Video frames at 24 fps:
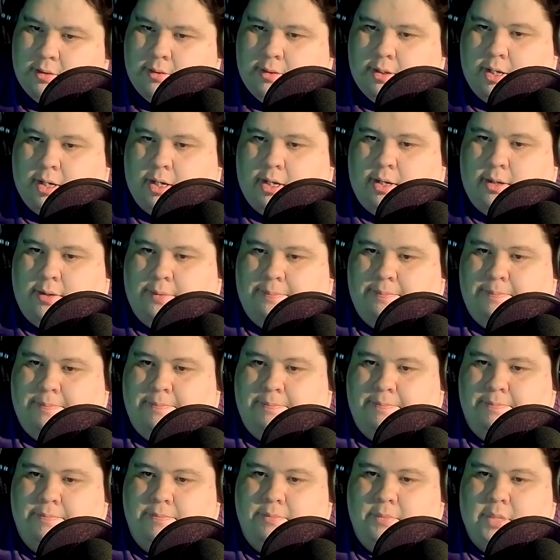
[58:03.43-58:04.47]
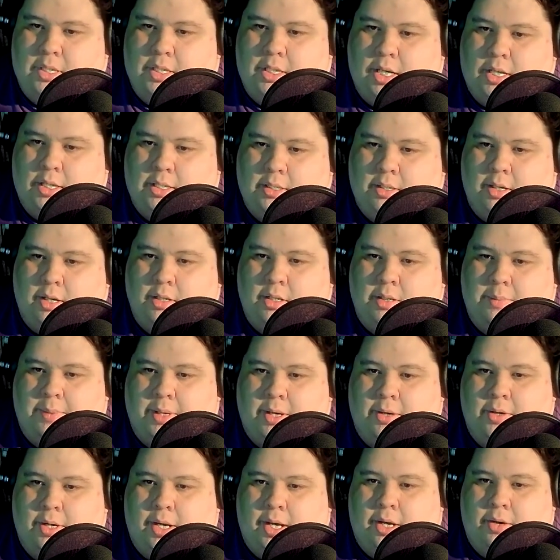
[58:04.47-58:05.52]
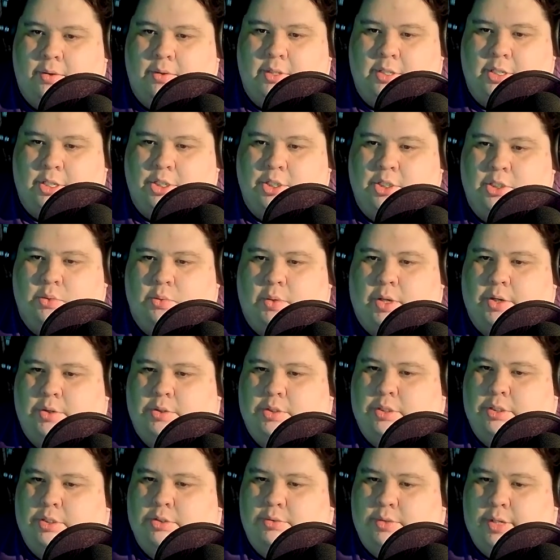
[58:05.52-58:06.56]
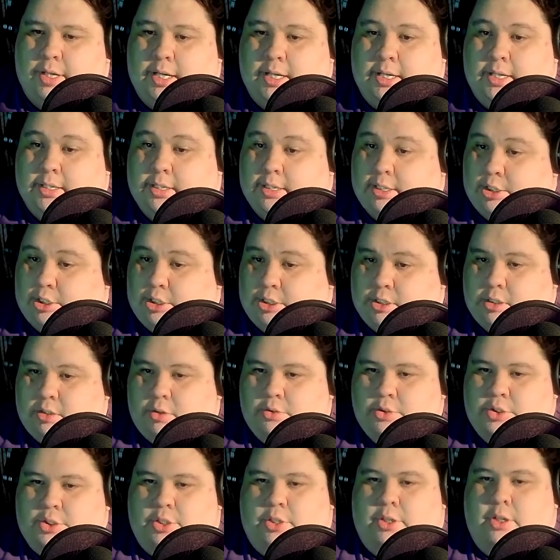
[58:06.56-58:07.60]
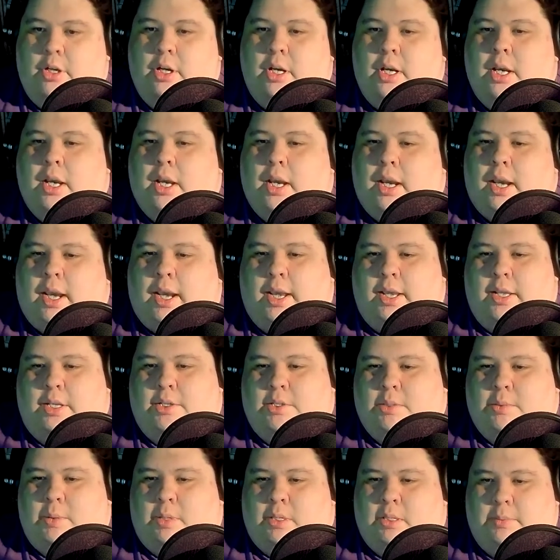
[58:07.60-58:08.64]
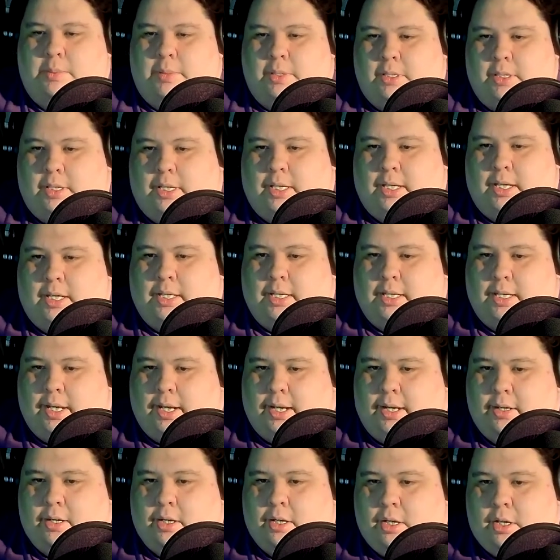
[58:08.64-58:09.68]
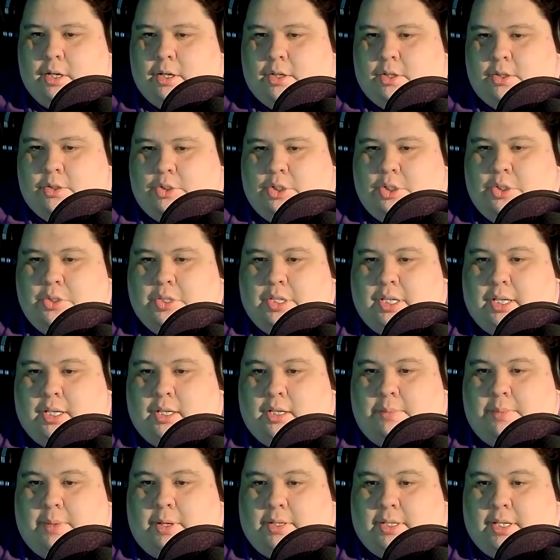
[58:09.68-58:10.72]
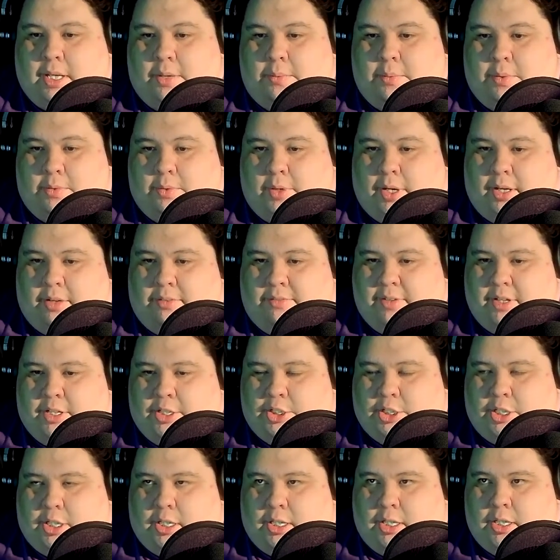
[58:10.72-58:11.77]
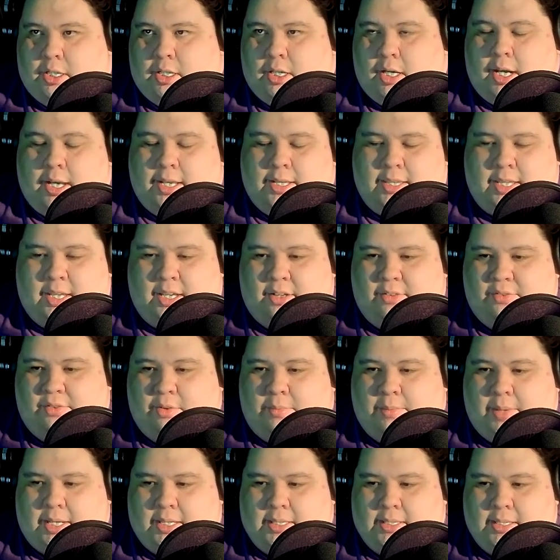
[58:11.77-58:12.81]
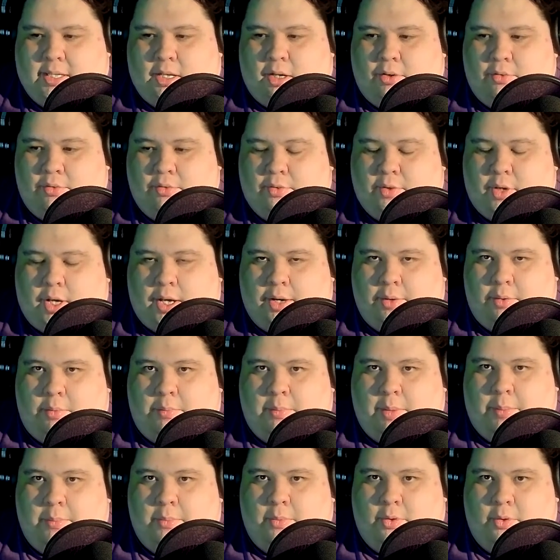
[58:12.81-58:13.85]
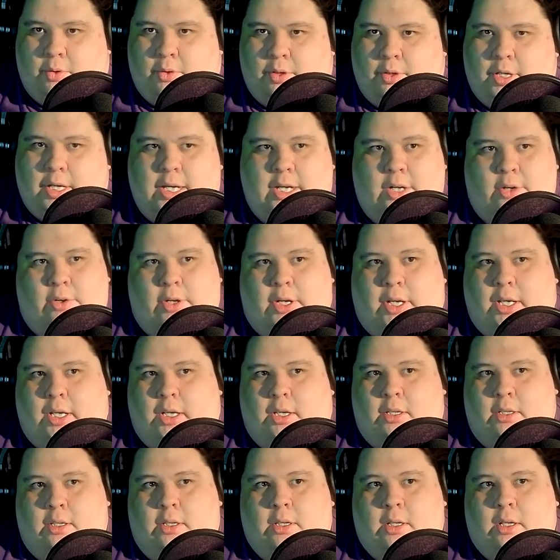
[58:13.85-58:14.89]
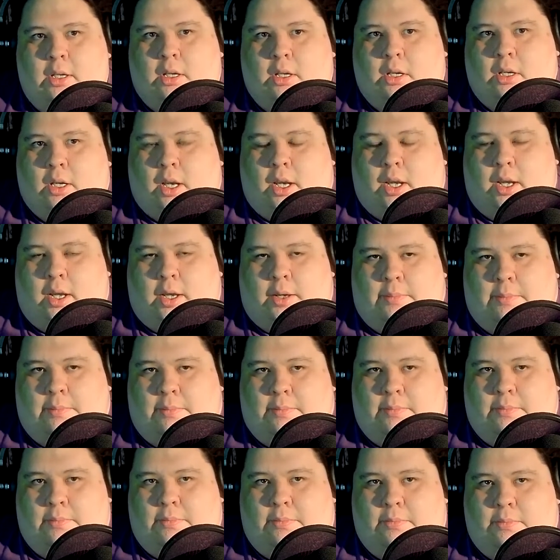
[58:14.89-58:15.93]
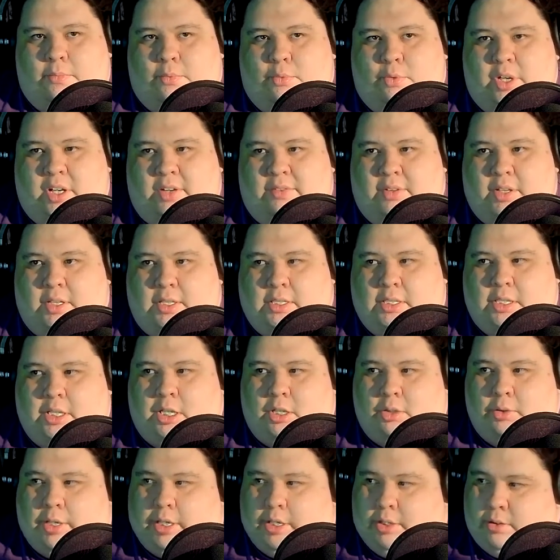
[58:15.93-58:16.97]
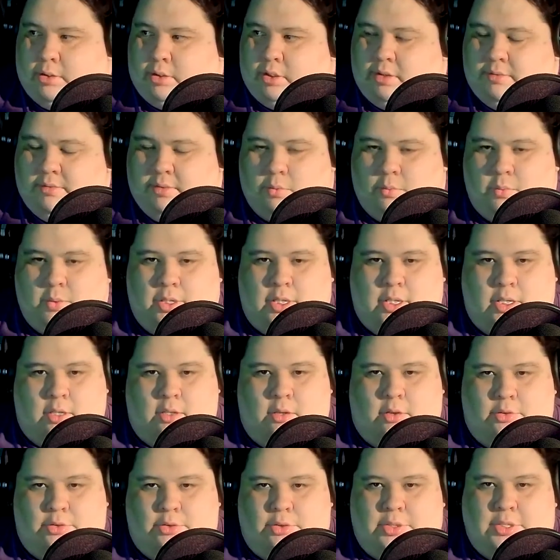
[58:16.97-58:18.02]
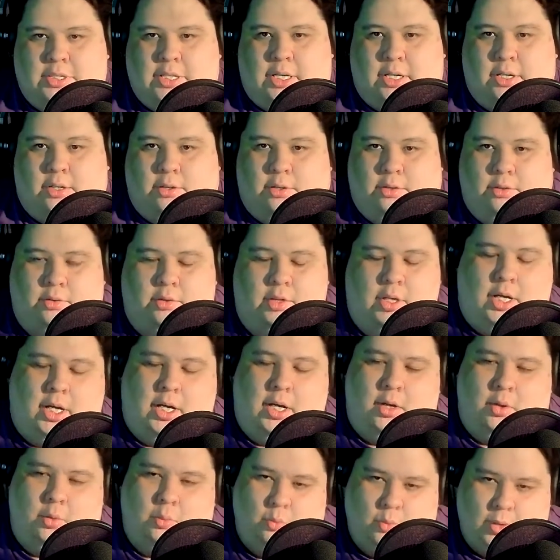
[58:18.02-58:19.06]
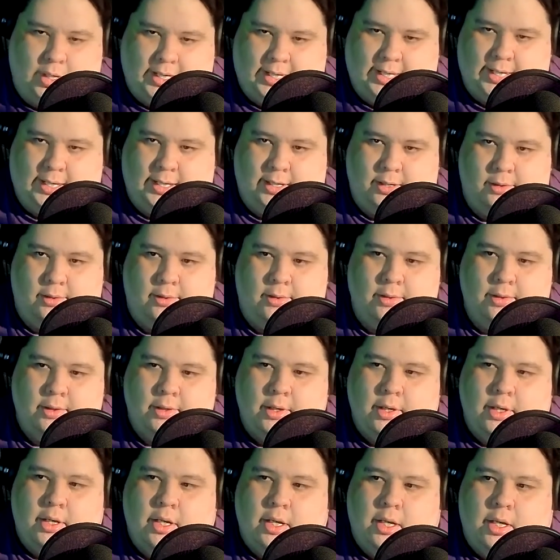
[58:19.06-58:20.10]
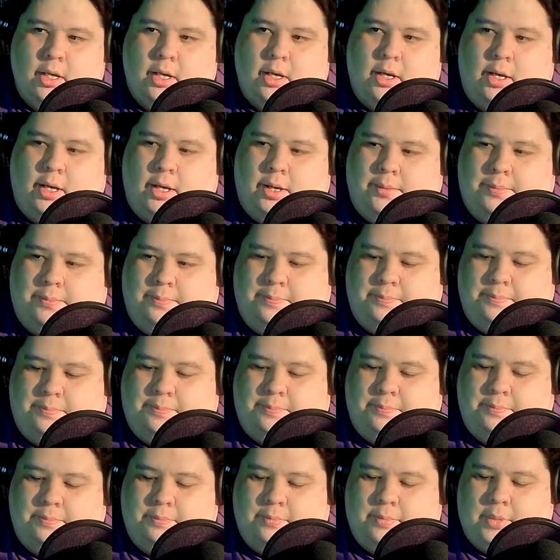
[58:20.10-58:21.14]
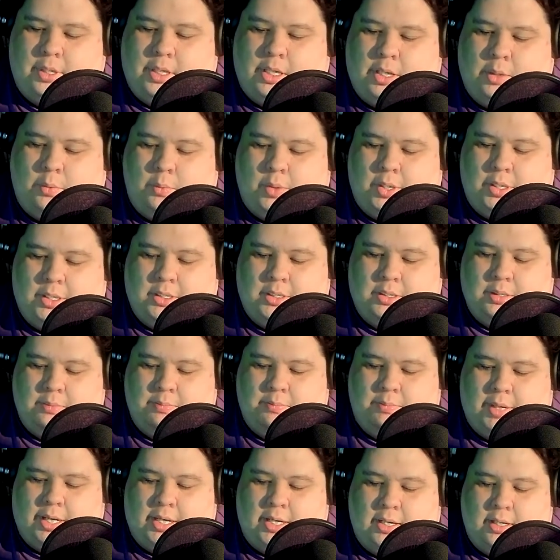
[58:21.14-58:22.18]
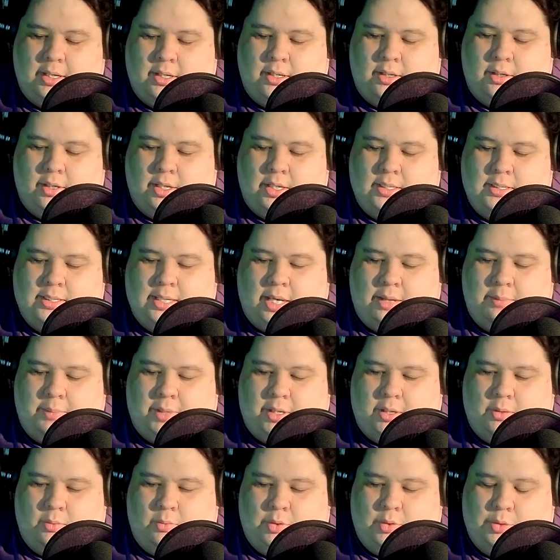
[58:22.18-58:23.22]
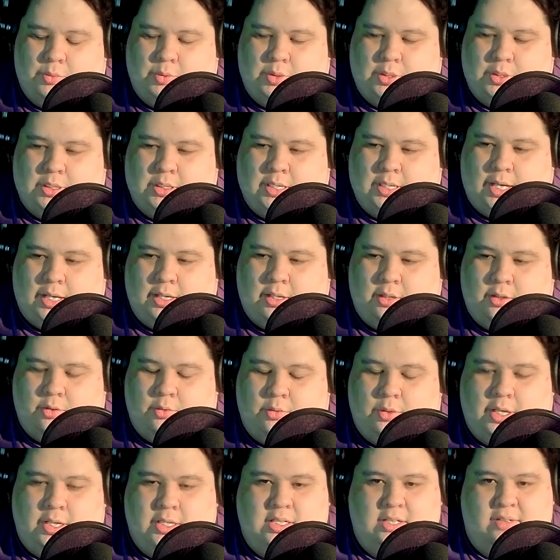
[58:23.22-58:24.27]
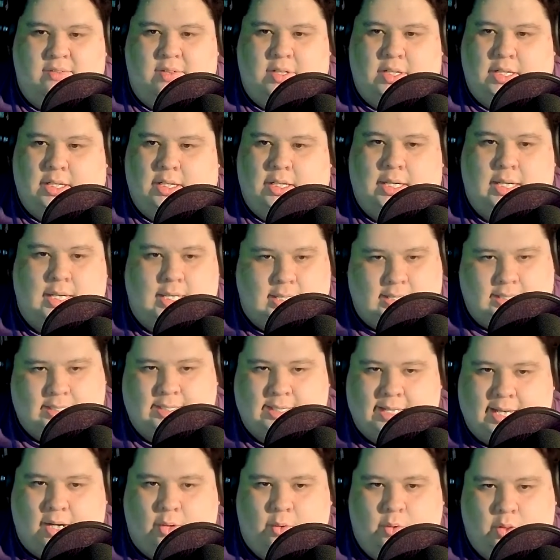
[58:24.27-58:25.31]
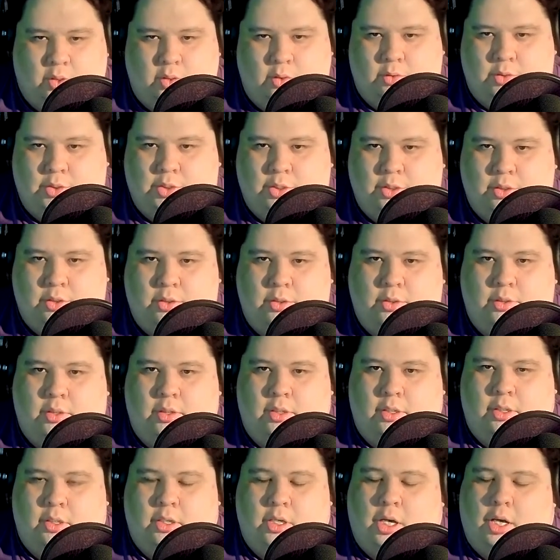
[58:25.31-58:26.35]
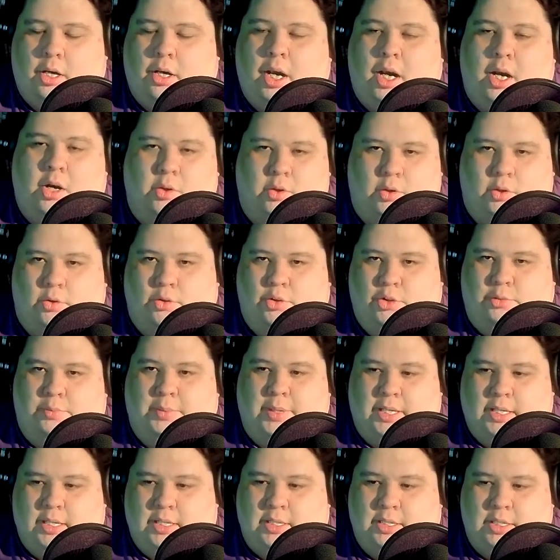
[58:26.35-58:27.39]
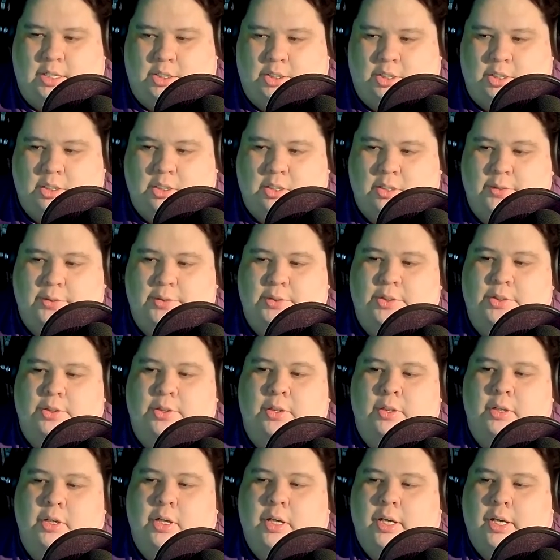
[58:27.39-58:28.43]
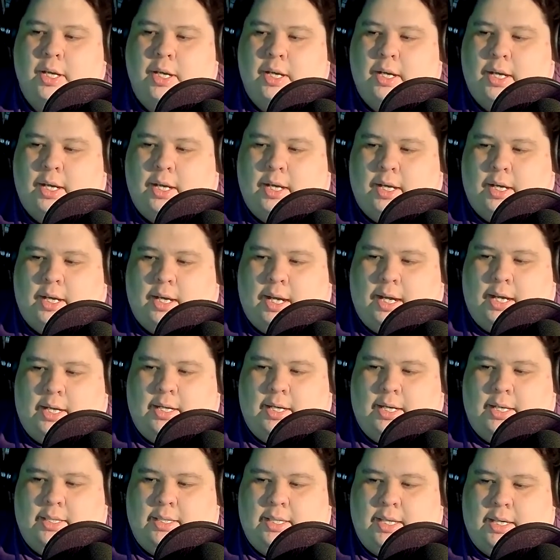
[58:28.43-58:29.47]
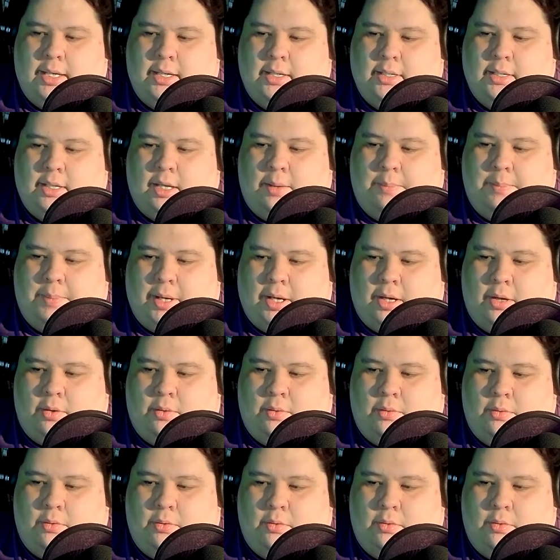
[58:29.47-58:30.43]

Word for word: uh, um, talked about how Indigenous writers are creating Indigenous culture and the responsibility in that. Do you think about that when writing fiction? I think for myself, I remember hearing um, previous curator of the Woodland Cultural Center, uh, Rick Hill, um, he once made a, a statement, which was that creativity is our culture, uh, our culture being Indigenous culture. And I think about,